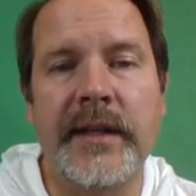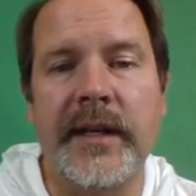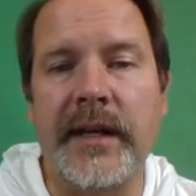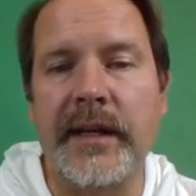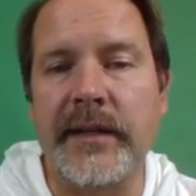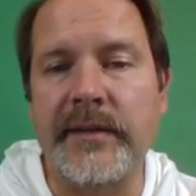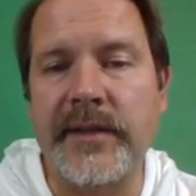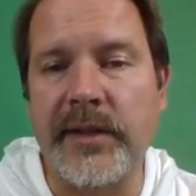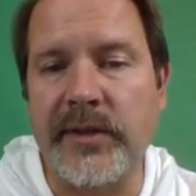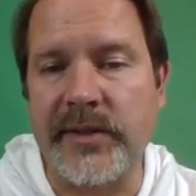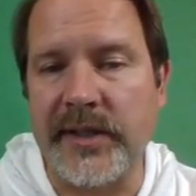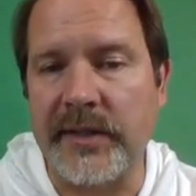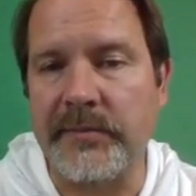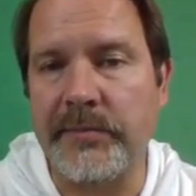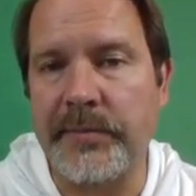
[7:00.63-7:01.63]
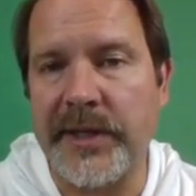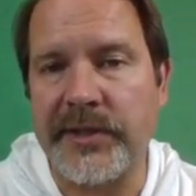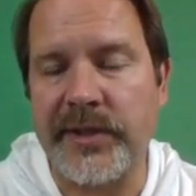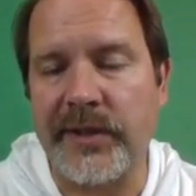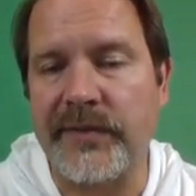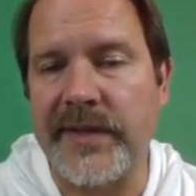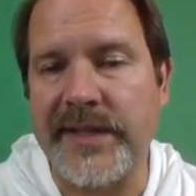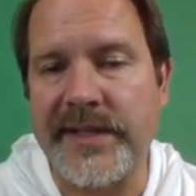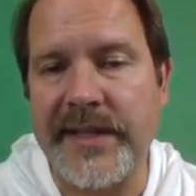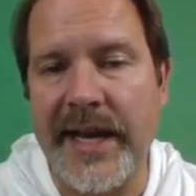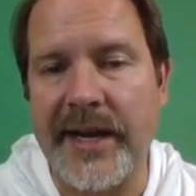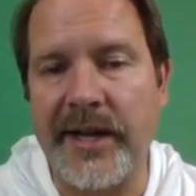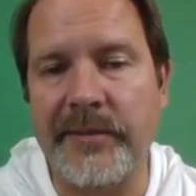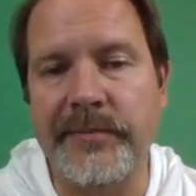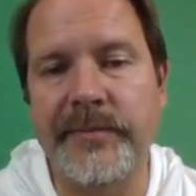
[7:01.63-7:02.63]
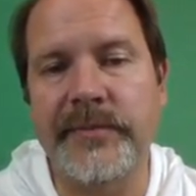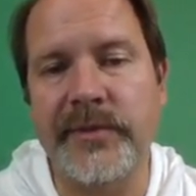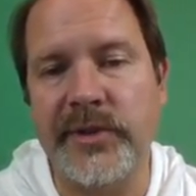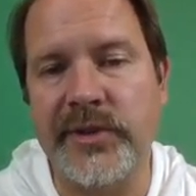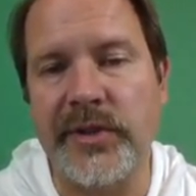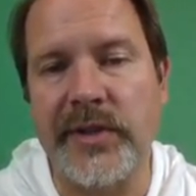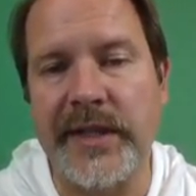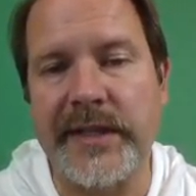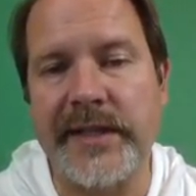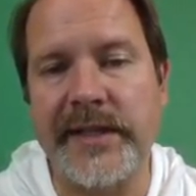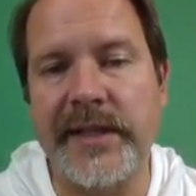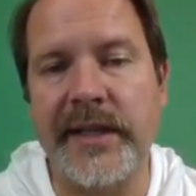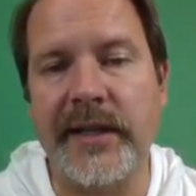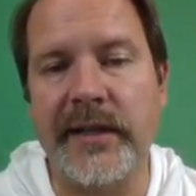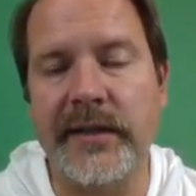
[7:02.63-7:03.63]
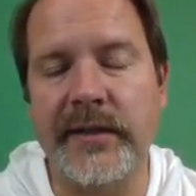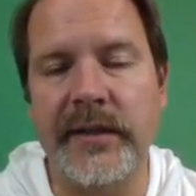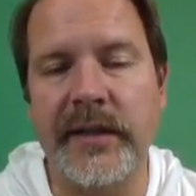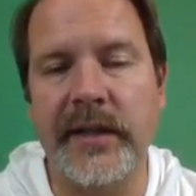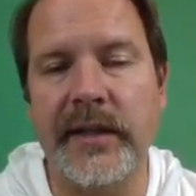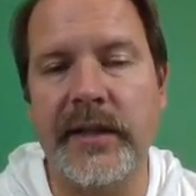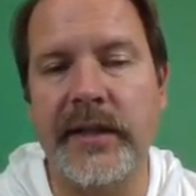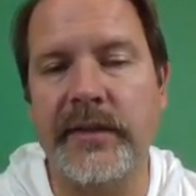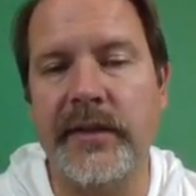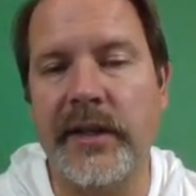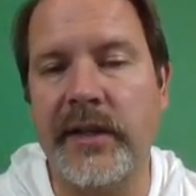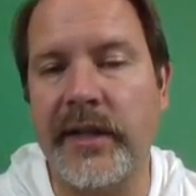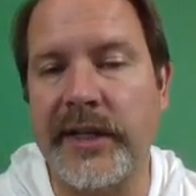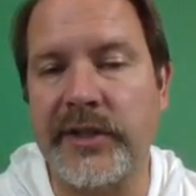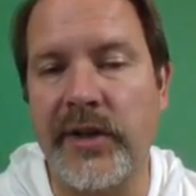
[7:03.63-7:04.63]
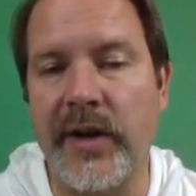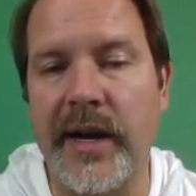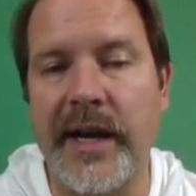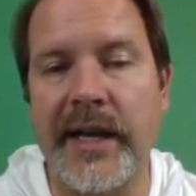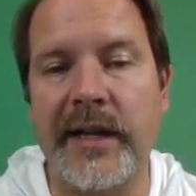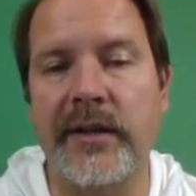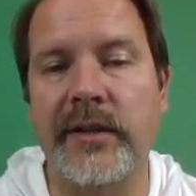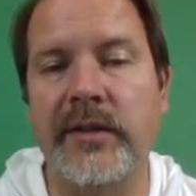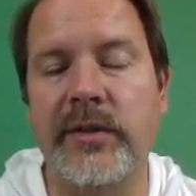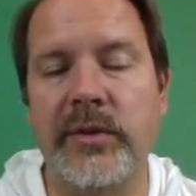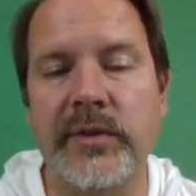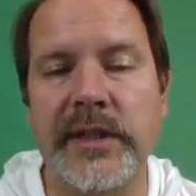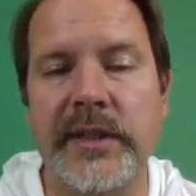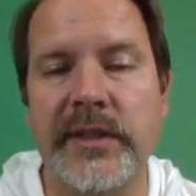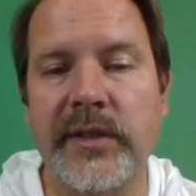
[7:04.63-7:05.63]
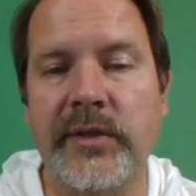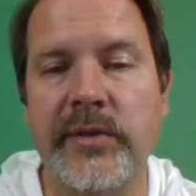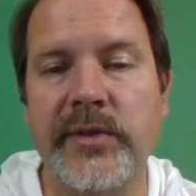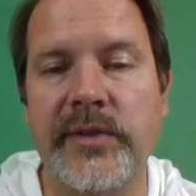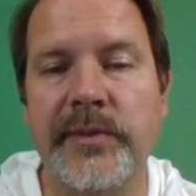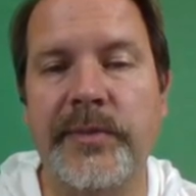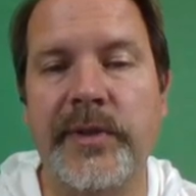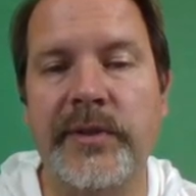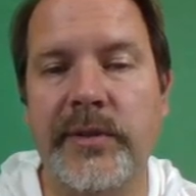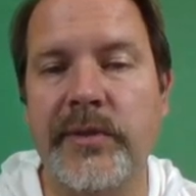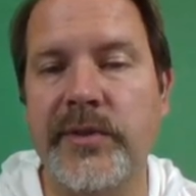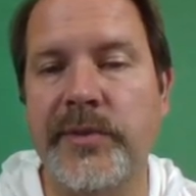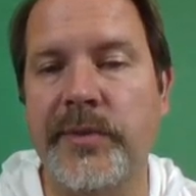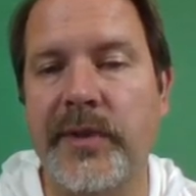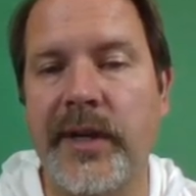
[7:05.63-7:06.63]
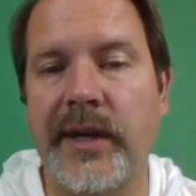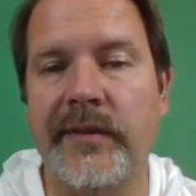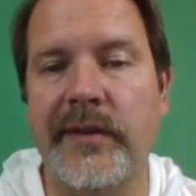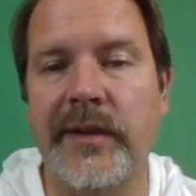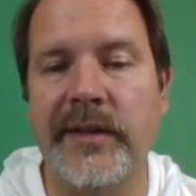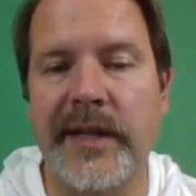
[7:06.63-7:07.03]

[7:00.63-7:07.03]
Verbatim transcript: Uh, here's a picture of the setup, just so you can see it. Uh, the clay triangle holding the crucible and crucible cover.